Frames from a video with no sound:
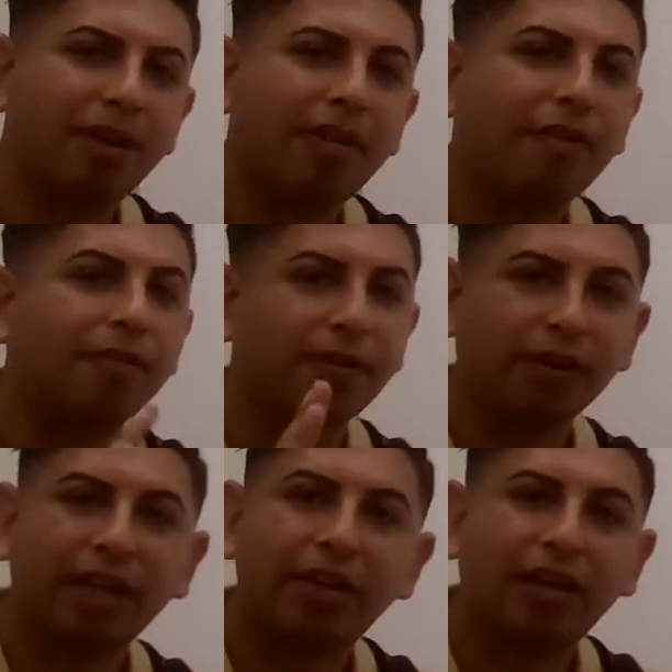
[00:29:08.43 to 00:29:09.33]
If you
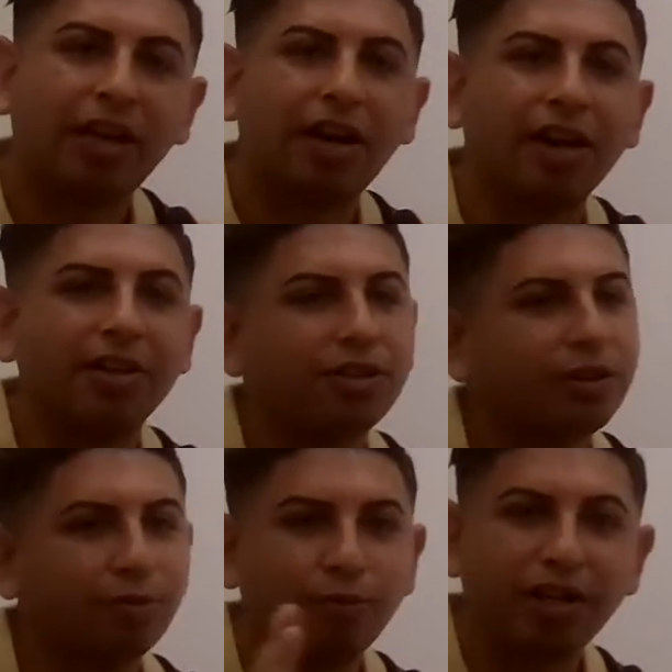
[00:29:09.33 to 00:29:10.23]
feel like you cannot
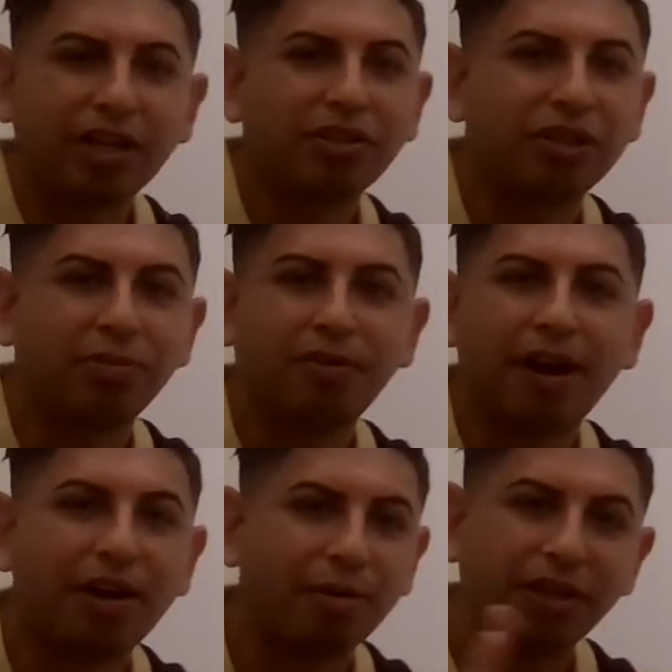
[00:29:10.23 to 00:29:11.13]
reach out to your
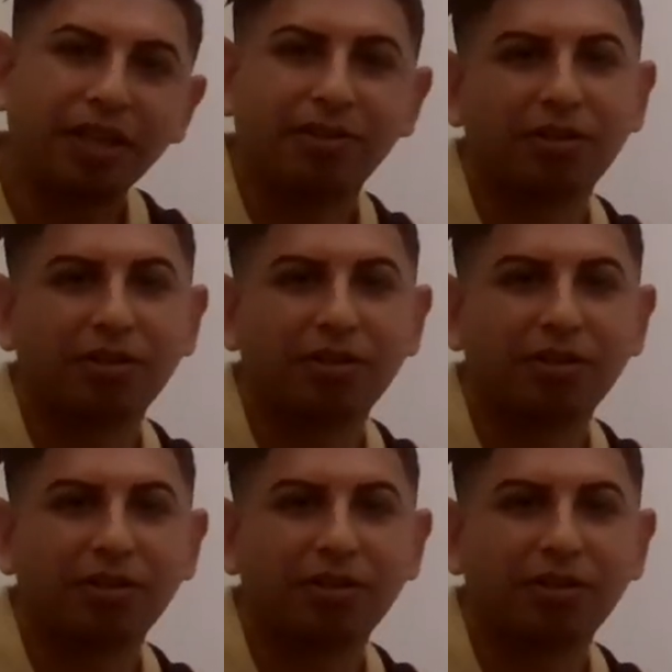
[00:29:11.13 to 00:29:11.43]
provider, reach